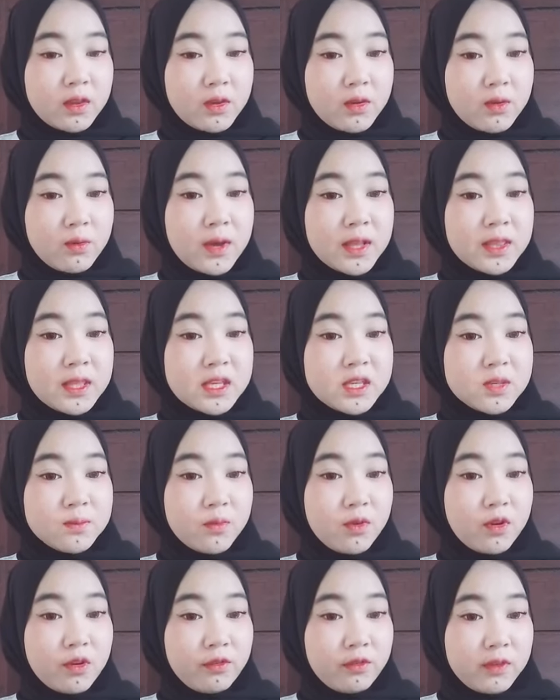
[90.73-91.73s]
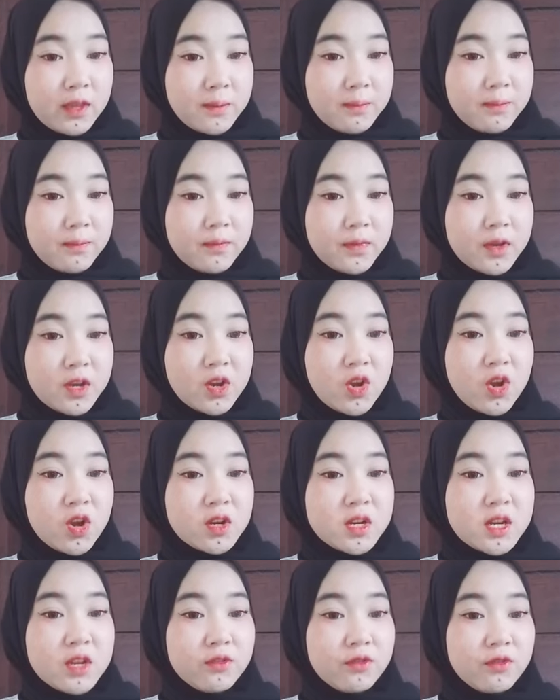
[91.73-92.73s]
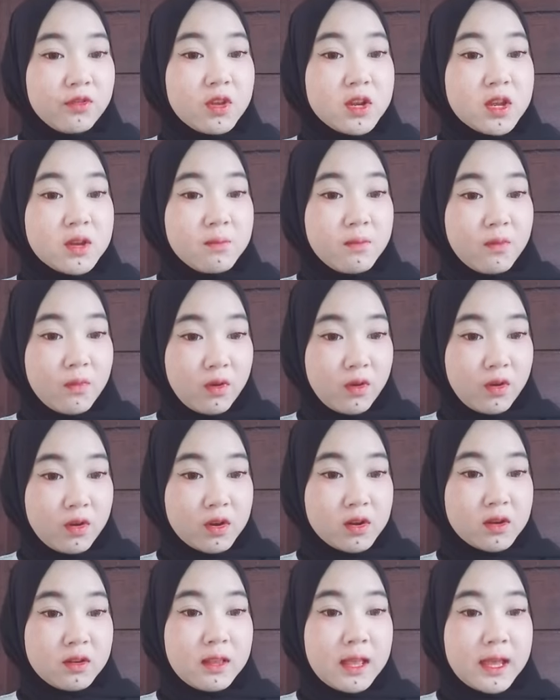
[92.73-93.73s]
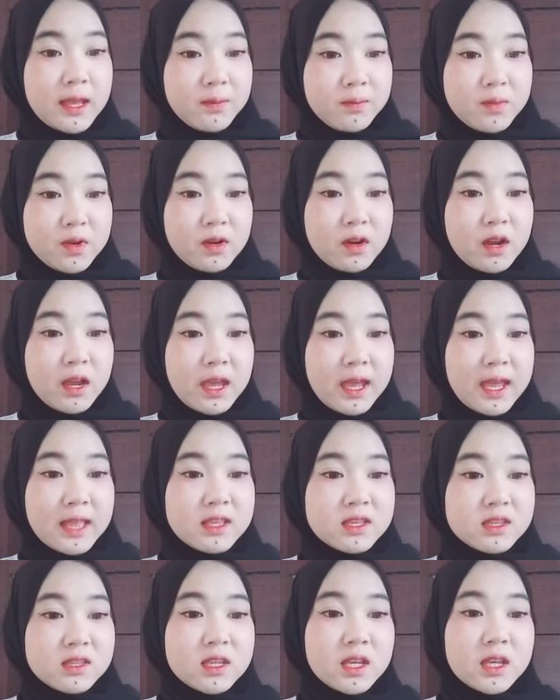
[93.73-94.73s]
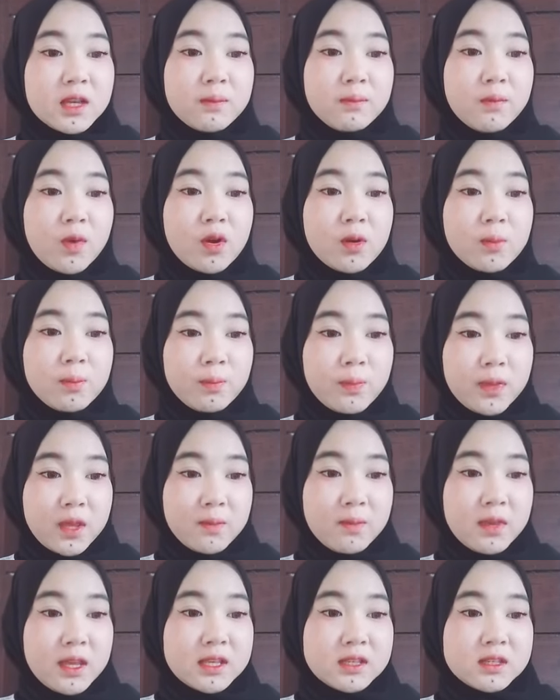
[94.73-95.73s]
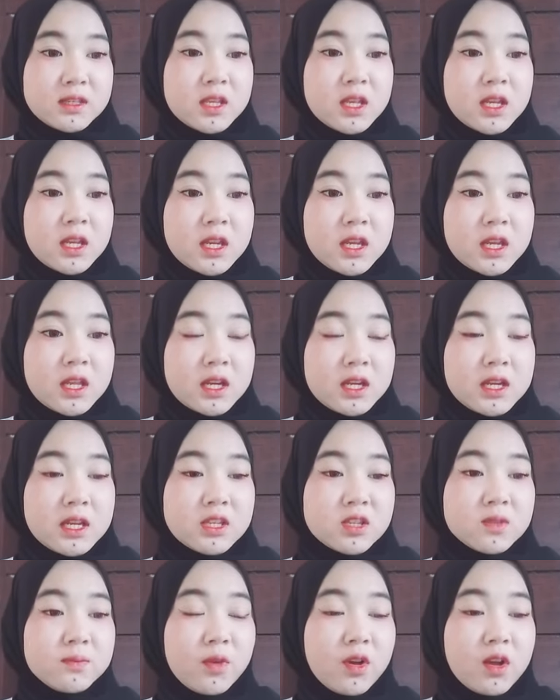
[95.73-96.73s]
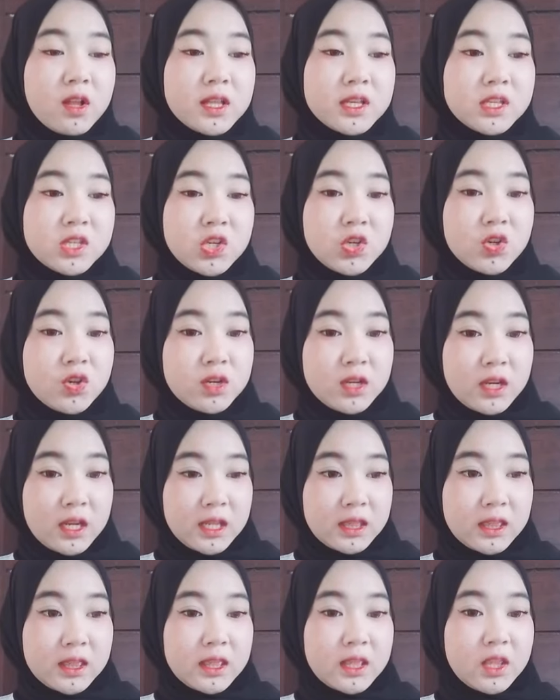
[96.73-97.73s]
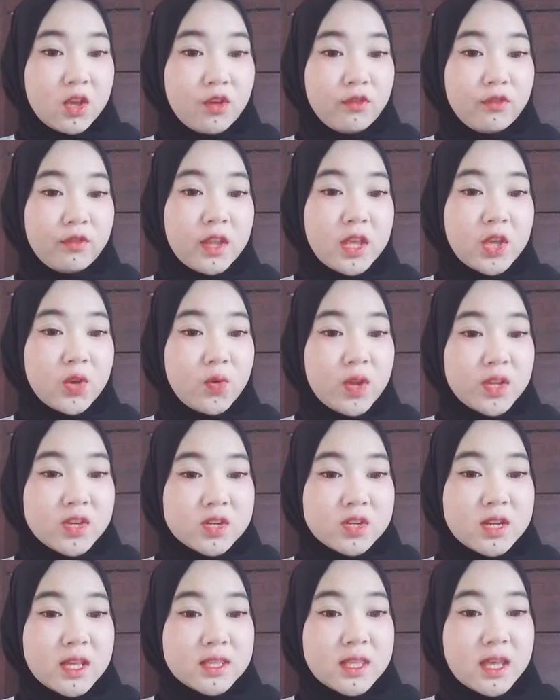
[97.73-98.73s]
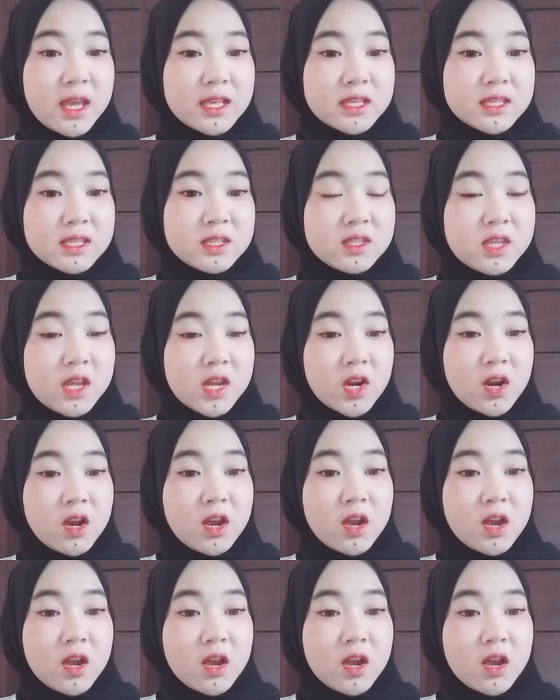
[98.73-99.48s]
What is morpheme? According furthermore, Leiber adds the morpheme is the smallest unit of language that has their